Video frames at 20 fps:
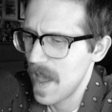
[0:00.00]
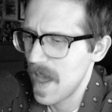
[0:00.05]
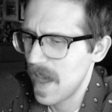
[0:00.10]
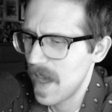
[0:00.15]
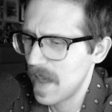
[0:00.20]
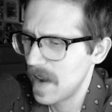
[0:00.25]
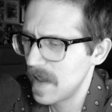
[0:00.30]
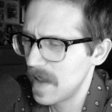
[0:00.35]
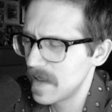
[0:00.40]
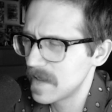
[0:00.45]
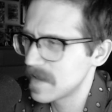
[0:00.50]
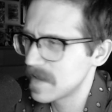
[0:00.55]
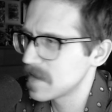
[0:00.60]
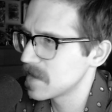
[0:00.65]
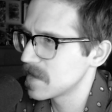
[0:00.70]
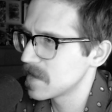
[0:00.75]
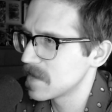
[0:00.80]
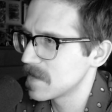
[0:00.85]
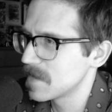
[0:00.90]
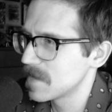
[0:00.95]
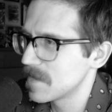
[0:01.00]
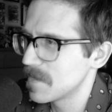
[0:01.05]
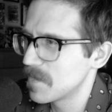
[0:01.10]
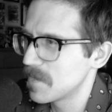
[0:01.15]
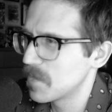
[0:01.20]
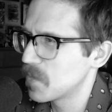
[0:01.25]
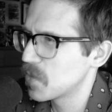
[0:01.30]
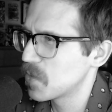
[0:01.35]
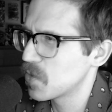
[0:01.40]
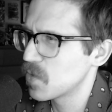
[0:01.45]
And it's
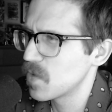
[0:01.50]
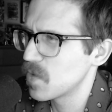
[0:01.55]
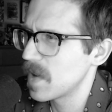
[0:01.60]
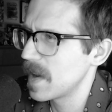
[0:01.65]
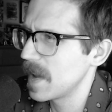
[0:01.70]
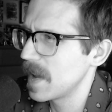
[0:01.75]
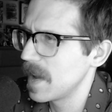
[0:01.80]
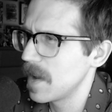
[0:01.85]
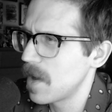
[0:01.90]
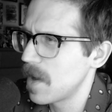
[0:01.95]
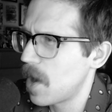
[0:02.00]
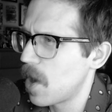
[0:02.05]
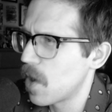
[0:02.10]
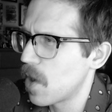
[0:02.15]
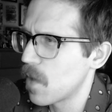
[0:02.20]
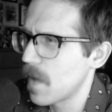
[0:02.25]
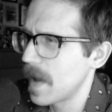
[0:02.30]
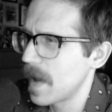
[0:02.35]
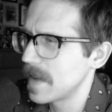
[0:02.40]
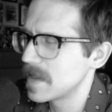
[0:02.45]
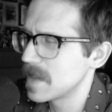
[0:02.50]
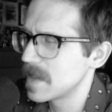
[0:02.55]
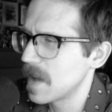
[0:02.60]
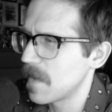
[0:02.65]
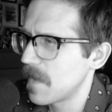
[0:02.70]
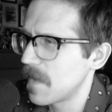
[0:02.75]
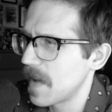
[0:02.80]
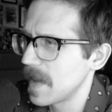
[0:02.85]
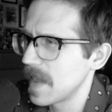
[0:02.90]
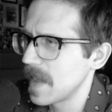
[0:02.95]
pretty all right
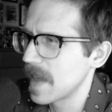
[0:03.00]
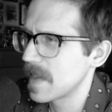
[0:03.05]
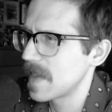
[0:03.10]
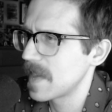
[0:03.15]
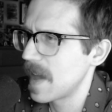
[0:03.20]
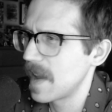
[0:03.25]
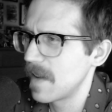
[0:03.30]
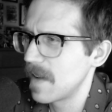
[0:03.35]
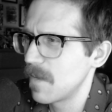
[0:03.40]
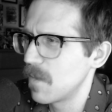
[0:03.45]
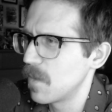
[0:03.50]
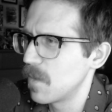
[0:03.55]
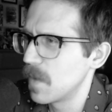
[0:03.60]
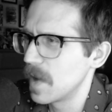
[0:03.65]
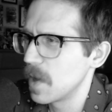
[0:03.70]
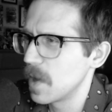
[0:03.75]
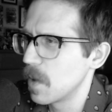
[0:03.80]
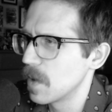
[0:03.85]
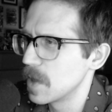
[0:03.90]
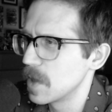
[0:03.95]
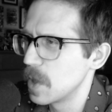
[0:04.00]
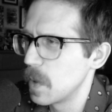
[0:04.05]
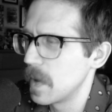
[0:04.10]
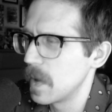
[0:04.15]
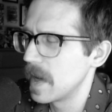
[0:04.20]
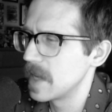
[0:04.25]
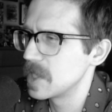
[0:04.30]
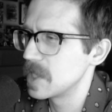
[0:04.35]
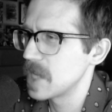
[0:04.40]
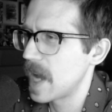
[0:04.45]
stuff. I like that when you are
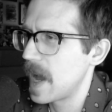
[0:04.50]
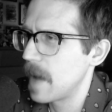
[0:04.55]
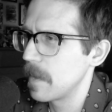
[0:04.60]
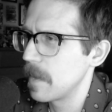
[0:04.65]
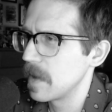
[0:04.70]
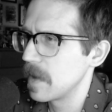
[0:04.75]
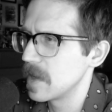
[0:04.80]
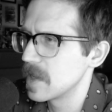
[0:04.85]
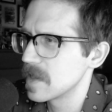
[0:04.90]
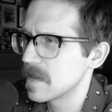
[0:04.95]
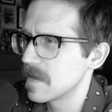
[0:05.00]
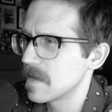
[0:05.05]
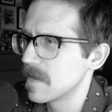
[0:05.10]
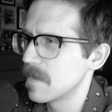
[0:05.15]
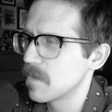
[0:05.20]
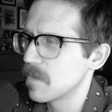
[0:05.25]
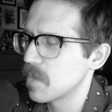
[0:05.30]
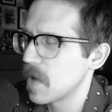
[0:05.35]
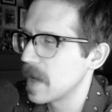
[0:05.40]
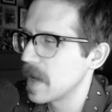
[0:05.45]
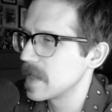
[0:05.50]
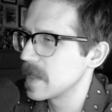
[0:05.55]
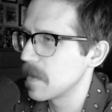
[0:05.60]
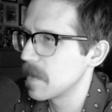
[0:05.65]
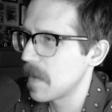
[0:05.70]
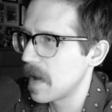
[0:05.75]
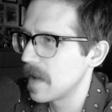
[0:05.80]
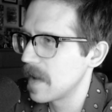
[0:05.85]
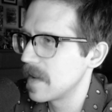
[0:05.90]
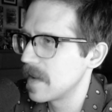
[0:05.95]
doing a job, you just press a
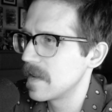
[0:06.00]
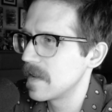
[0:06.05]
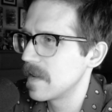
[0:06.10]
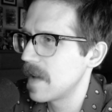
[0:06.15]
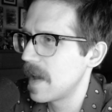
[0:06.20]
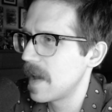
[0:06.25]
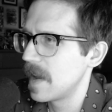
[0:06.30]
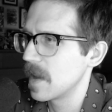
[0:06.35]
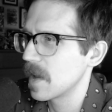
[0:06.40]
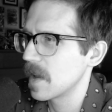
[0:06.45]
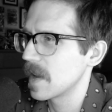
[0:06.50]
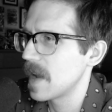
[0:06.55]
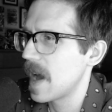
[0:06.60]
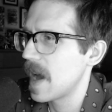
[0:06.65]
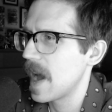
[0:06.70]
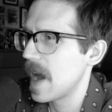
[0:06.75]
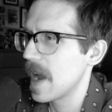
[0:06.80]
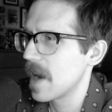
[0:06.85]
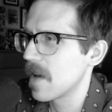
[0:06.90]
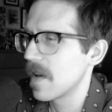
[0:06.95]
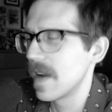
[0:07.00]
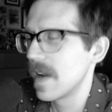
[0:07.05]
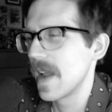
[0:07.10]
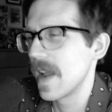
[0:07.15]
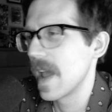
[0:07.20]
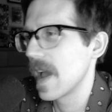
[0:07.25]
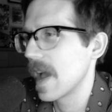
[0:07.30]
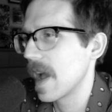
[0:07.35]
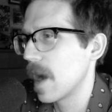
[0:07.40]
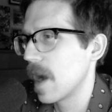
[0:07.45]
button and you can hire an
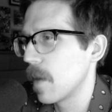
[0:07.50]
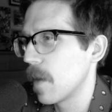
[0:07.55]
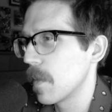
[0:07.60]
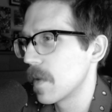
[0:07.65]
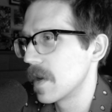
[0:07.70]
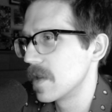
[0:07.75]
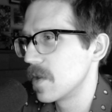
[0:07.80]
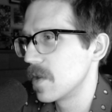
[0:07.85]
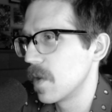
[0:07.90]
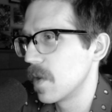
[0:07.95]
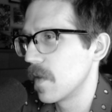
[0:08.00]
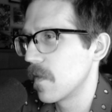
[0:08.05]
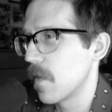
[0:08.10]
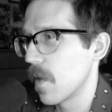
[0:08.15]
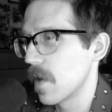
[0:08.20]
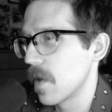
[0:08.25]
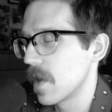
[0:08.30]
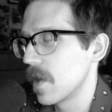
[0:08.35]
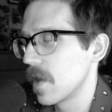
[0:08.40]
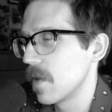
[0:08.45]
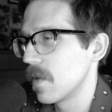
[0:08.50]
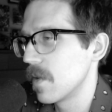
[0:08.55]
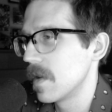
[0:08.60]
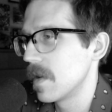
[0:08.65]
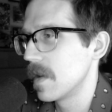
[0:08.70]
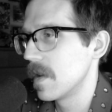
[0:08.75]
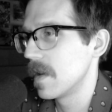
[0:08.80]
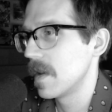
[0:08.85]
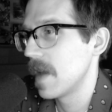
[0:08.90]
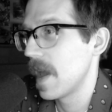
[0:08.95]
AI helper to do it for you,
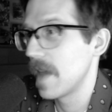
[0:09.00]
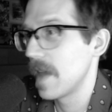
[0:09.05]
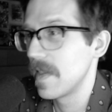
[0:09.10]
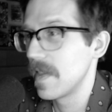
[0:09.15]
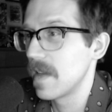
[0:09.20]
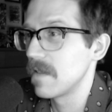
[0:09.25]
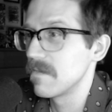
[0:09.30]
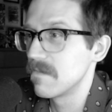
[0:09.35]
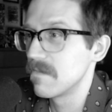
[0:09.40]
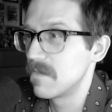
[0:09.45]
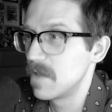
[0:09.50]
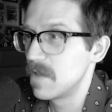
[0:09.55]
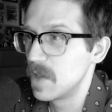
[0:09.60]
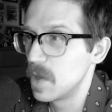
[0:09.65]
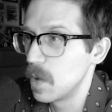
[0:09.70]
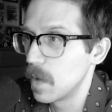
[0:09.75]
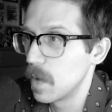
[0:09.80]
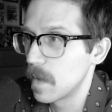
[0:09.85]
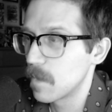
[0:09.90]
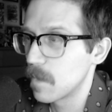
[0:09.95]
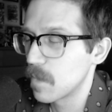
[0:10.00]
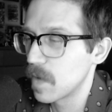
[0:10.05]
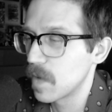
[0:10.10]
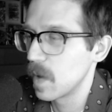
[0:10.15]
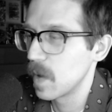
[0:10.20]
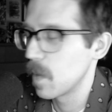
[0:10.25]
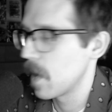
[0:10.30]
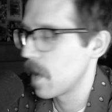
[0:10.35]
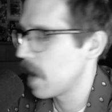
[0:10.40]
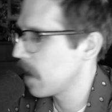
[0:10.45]
and they'll do it
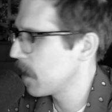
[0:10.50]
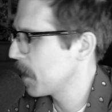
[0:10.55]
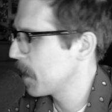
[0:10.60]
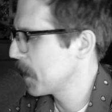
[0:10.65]
pretty well.